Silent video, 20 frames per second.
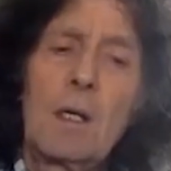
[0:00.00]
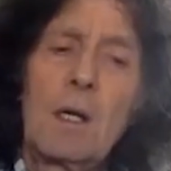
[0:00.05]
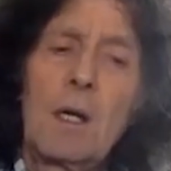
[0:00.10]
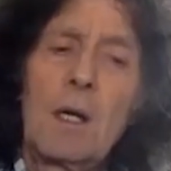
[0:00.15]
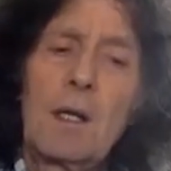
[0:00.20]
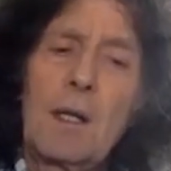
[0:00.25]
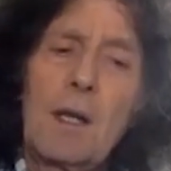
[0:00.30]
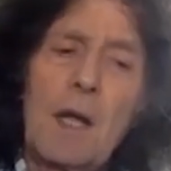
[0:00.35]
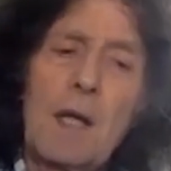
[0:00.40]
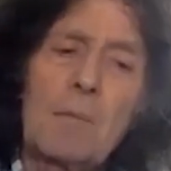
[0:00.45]

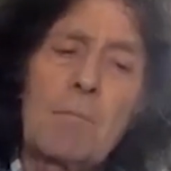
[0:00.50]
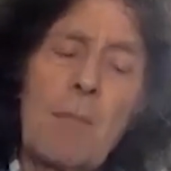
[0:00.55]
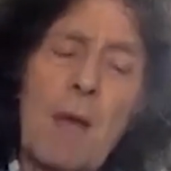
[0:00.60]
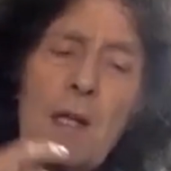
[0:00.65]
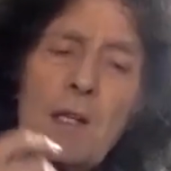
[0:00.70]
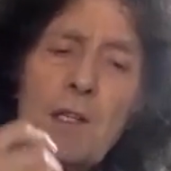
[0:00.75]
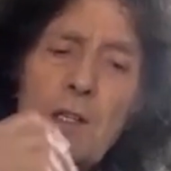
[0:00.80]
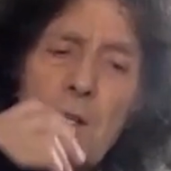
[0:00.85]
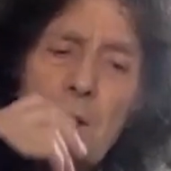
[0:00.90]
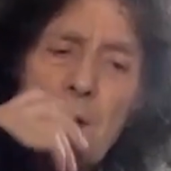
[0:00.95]
And then I
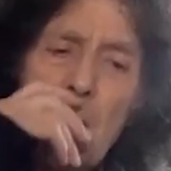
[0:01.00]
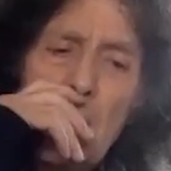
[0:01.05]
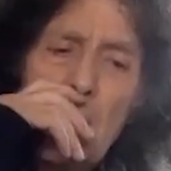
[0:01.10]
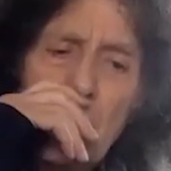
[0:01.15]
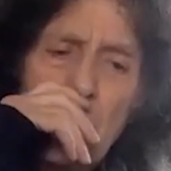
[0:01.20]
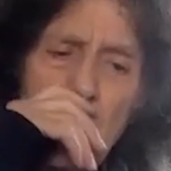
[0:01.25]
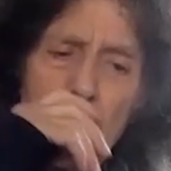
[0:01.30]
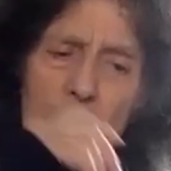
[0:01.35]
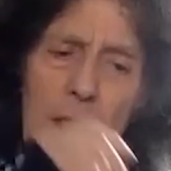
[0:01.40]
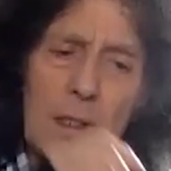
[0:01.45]
mentioned that
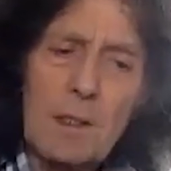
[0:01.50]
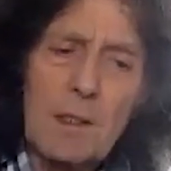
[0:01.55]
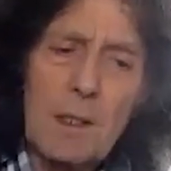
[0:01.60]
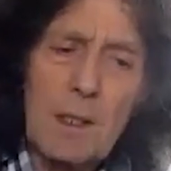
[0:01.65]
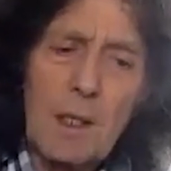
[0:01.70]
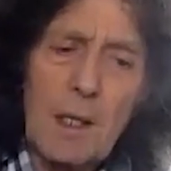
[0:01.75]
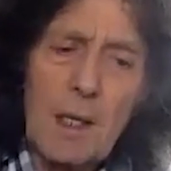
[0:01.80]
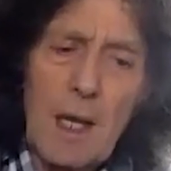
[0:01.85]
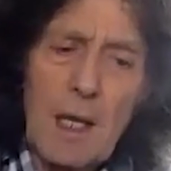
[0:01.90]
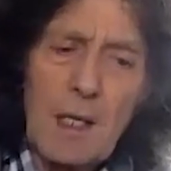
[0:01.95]
that
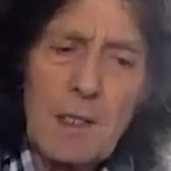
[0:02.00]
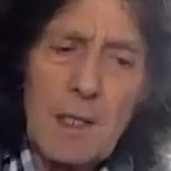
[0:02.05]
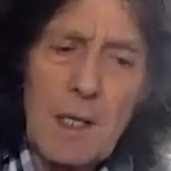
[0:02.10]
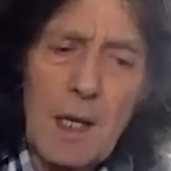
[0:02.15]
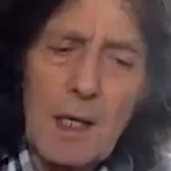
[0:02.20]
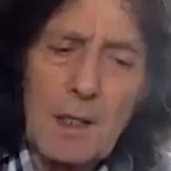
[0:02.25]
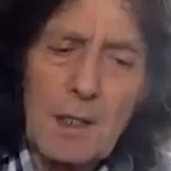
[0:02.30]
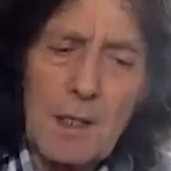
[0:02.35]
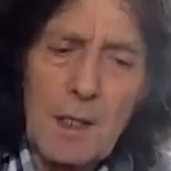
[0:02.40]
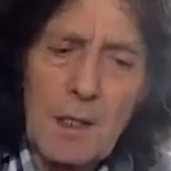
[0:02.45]
uh, KT
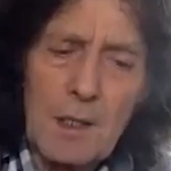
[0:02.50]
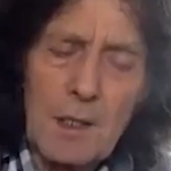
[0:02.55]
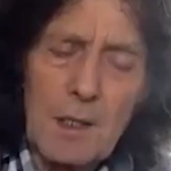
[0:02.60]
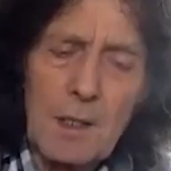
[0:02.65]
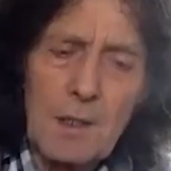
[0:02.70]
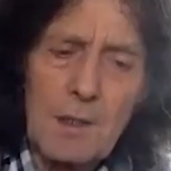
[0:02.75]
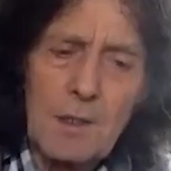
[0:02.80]
had done a